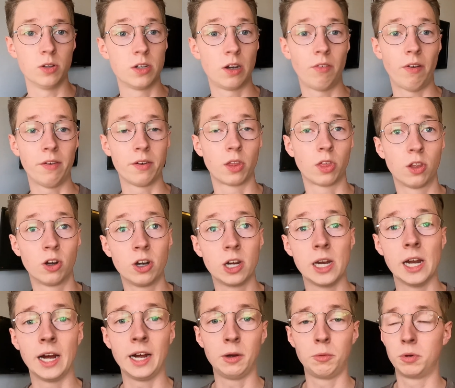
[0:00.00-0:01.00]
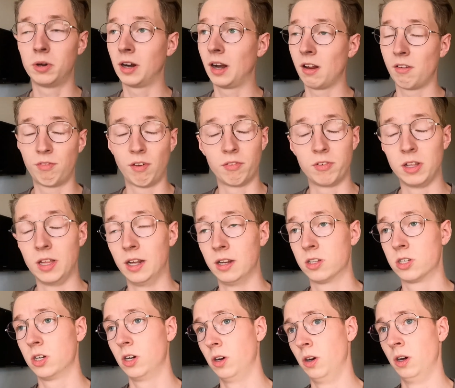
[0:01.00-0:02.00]
instead of having 39, we were getting 50 then.
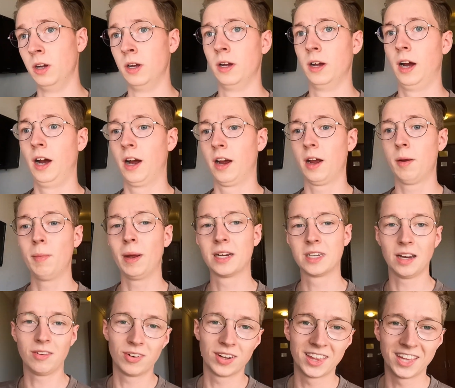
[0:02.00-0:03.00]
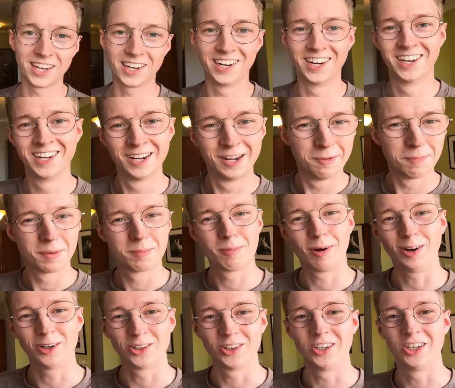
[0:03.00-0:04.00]
So it makes everything
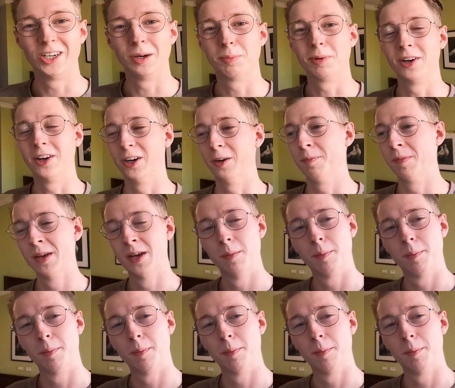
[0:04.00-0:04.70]
marginally cheaper here.